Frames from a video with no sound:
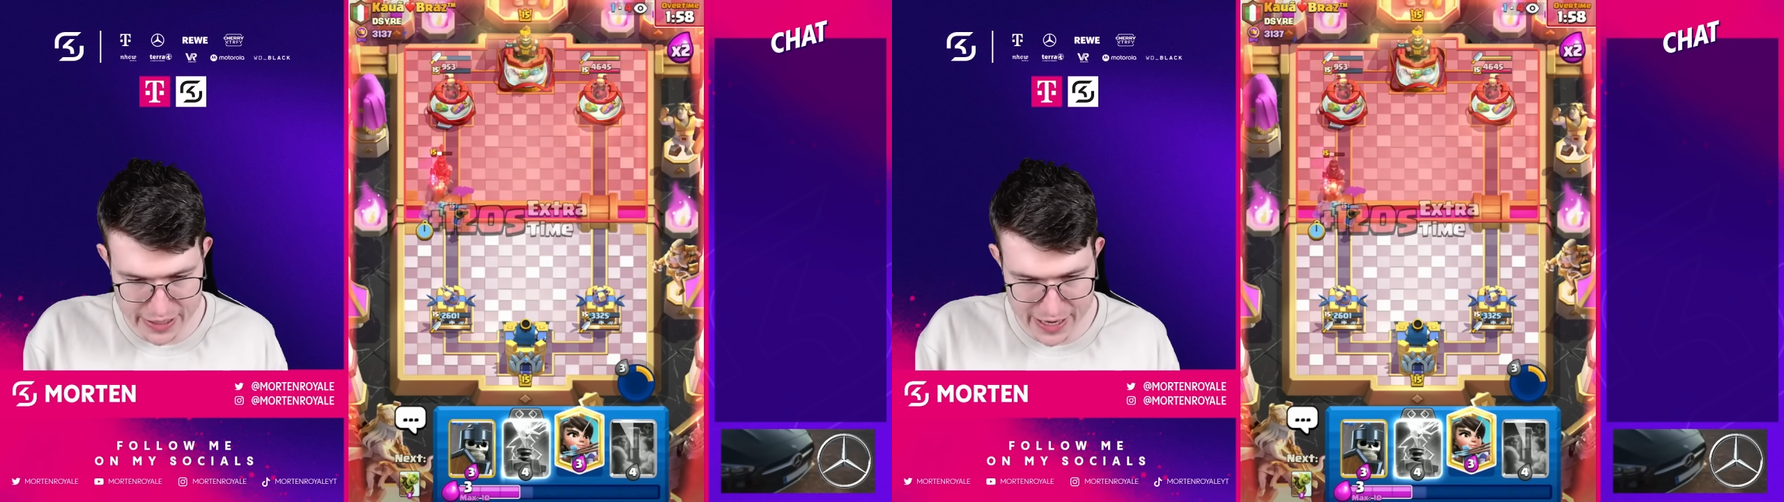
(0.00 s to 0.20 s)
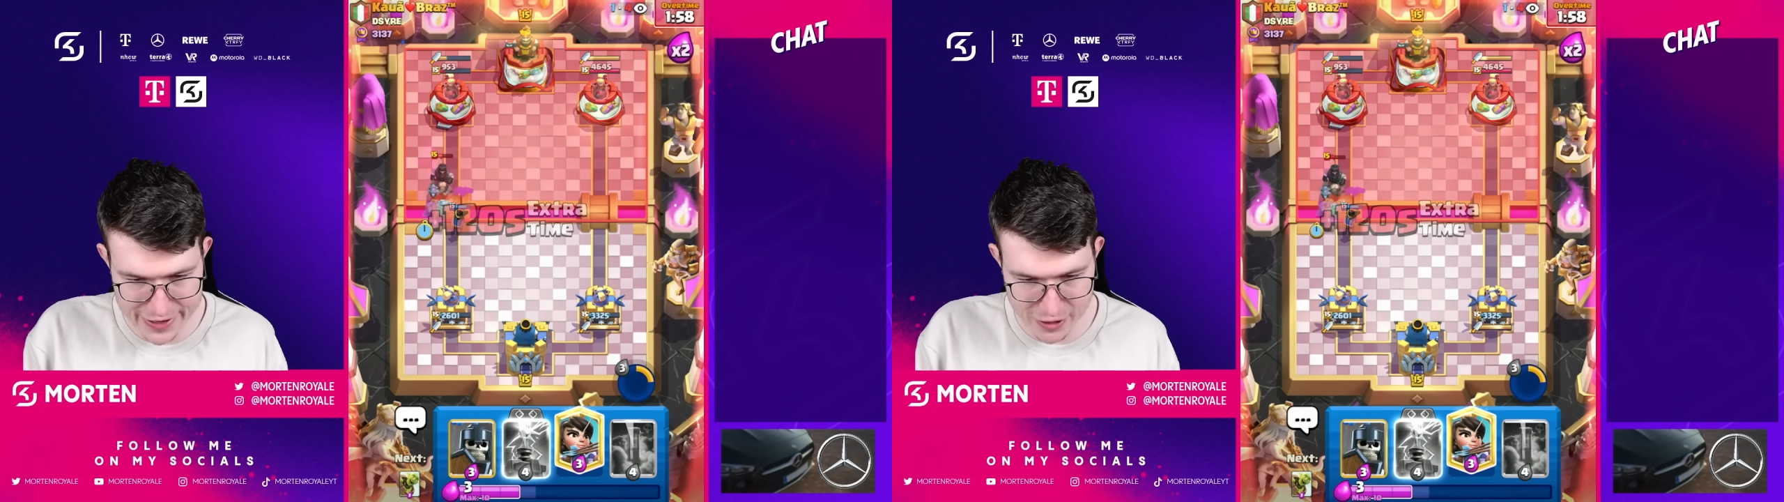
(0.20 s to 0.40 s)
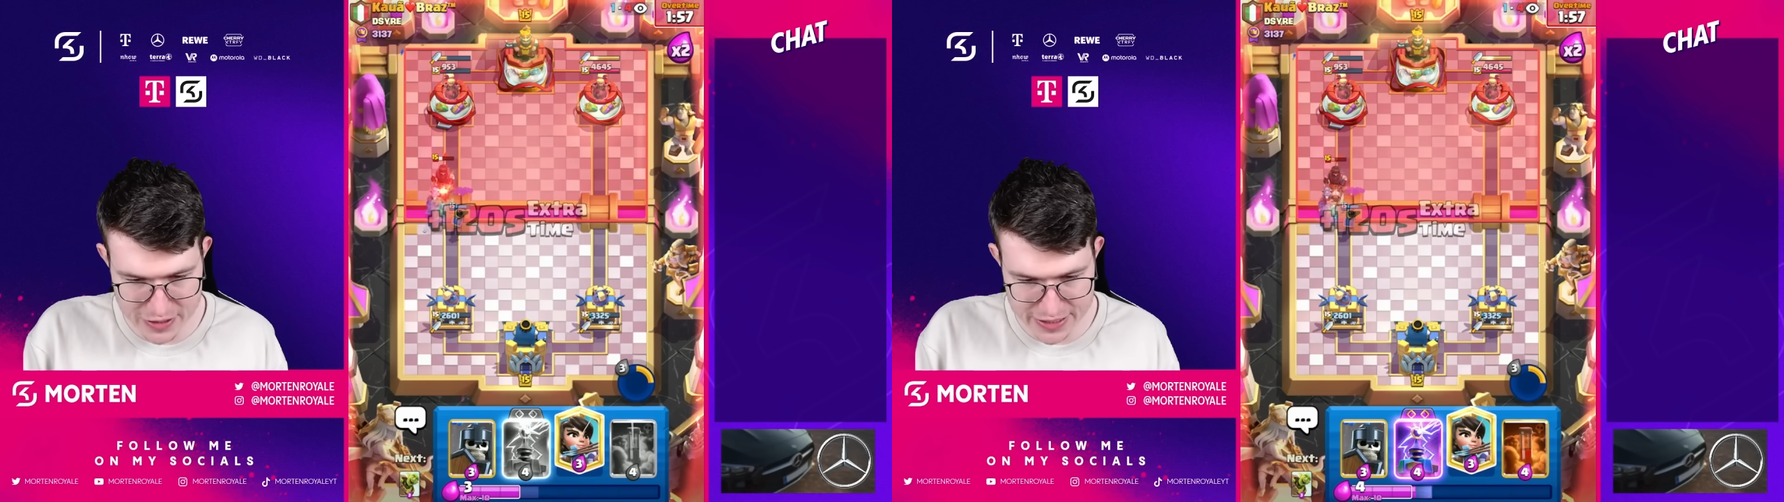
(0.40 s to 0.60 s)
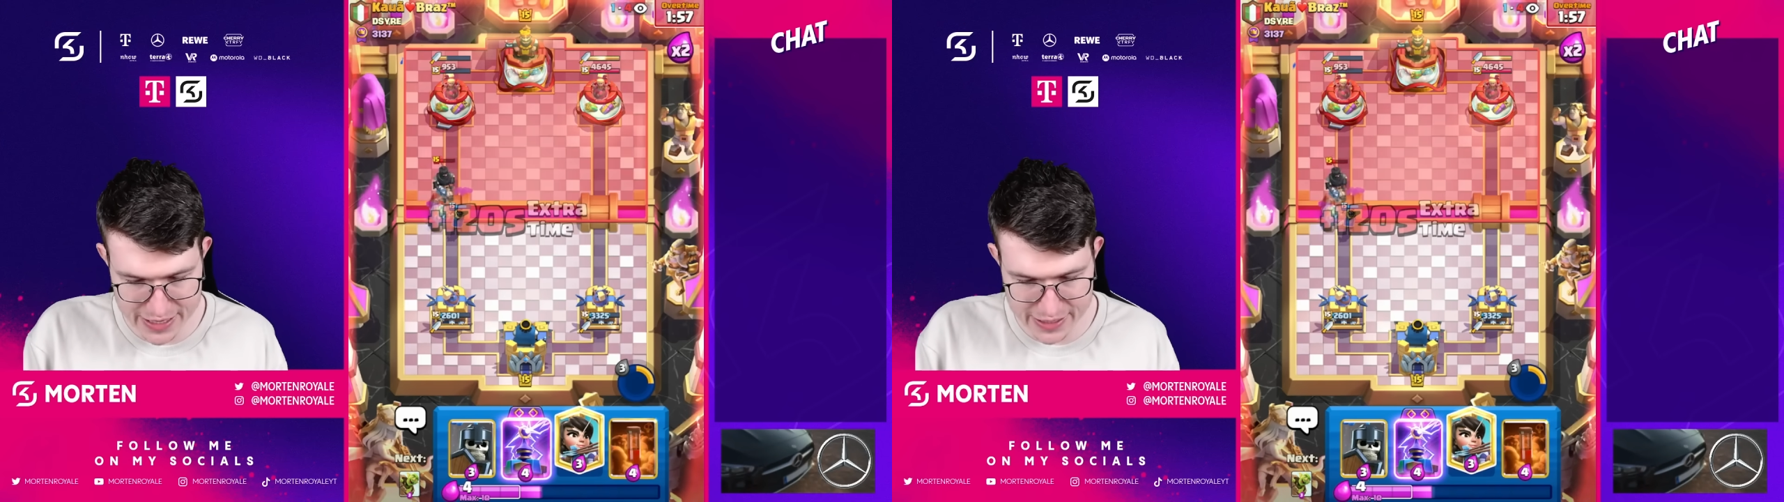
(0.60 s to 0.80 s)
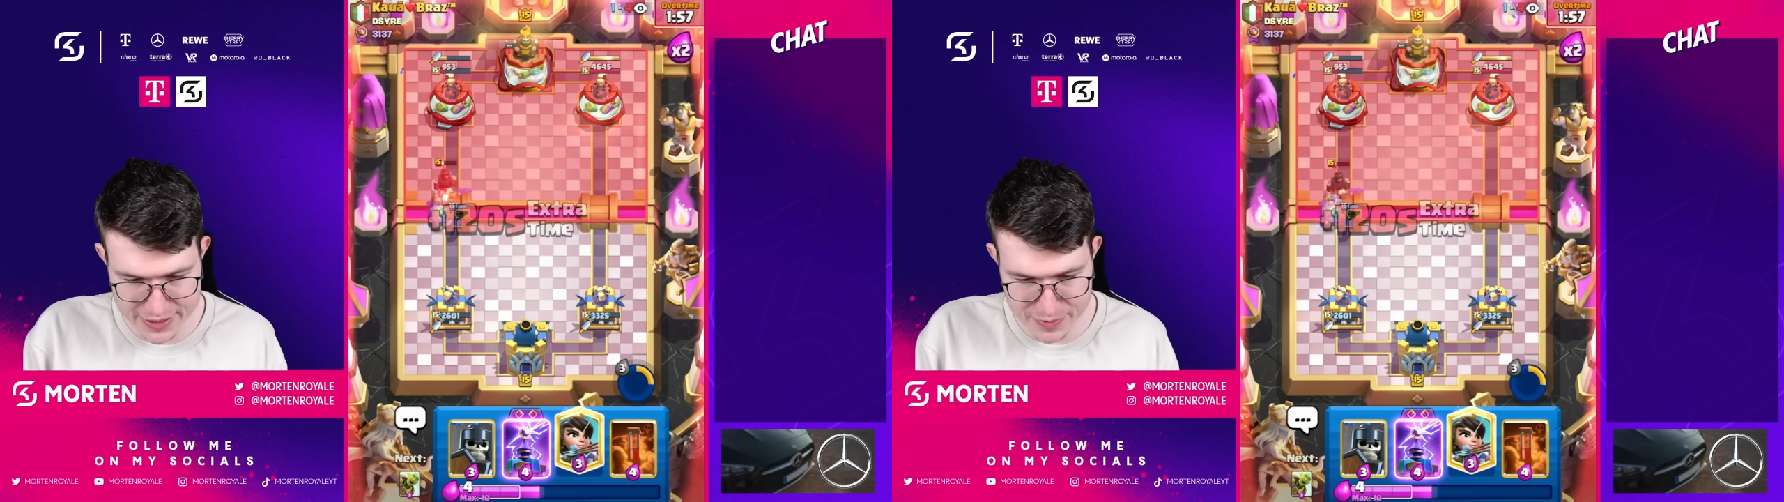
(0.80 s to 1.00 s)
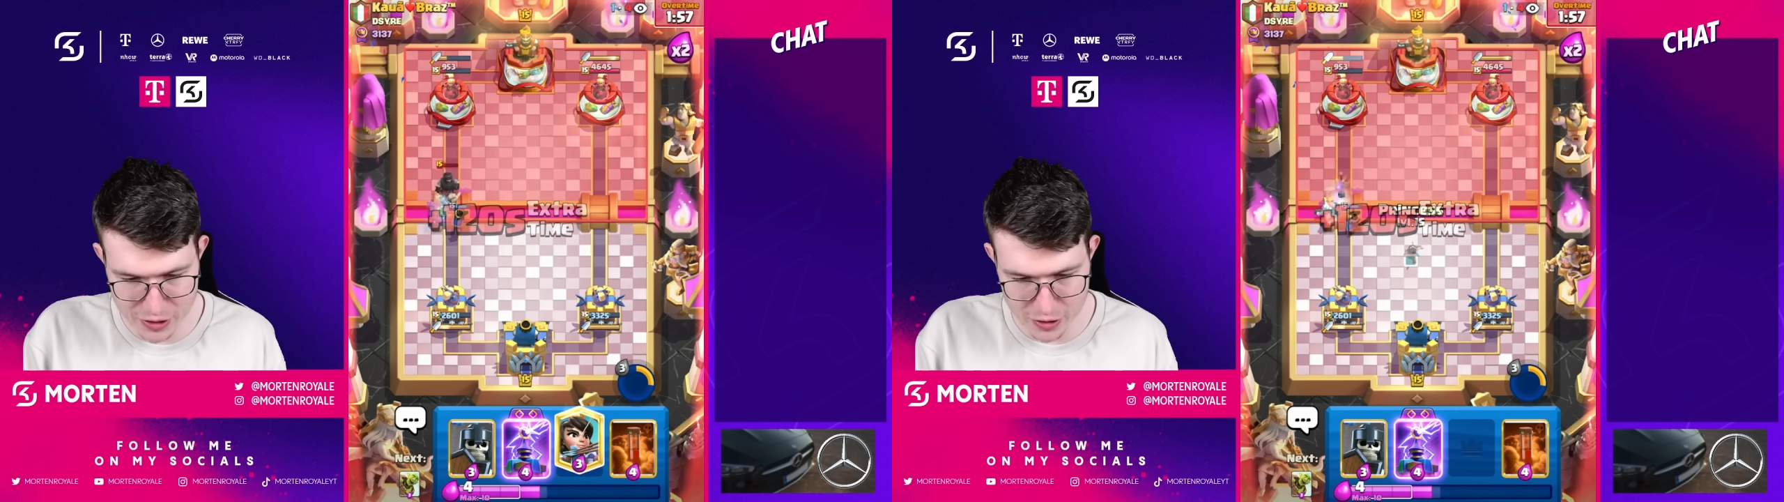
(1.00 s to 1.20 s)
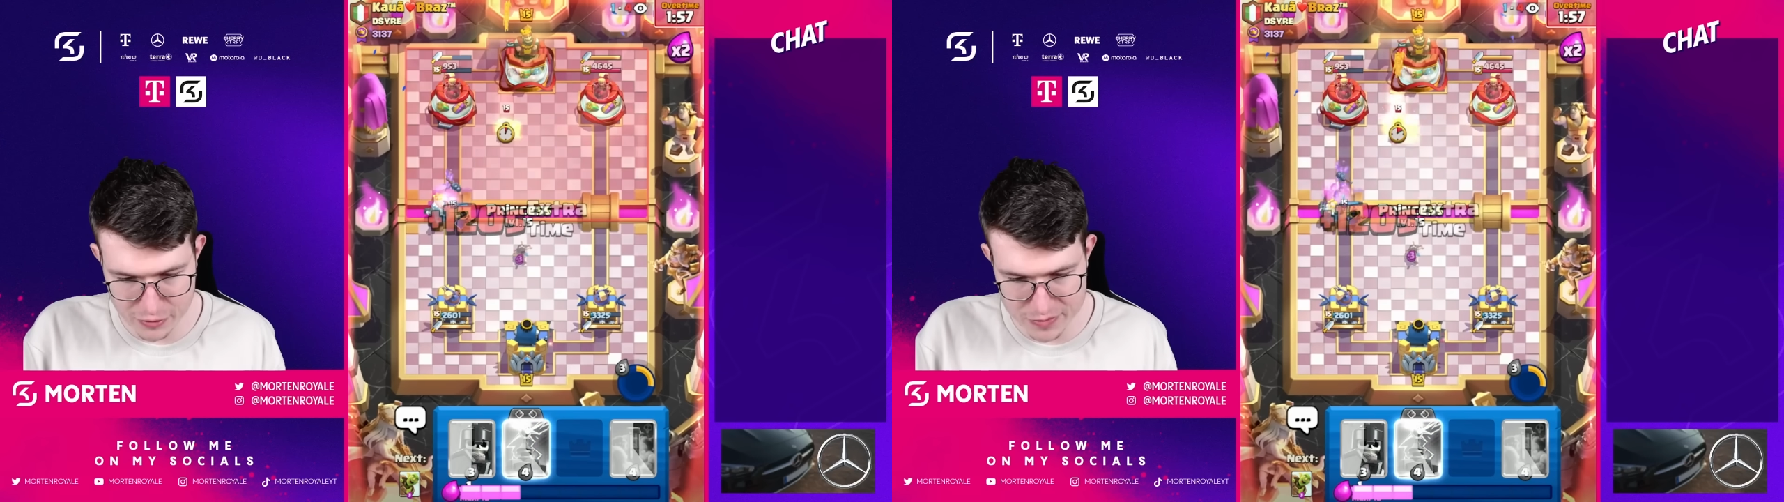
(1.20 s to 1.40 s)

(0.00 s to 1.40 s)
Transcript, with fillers: I know his cycle is a bit awkward.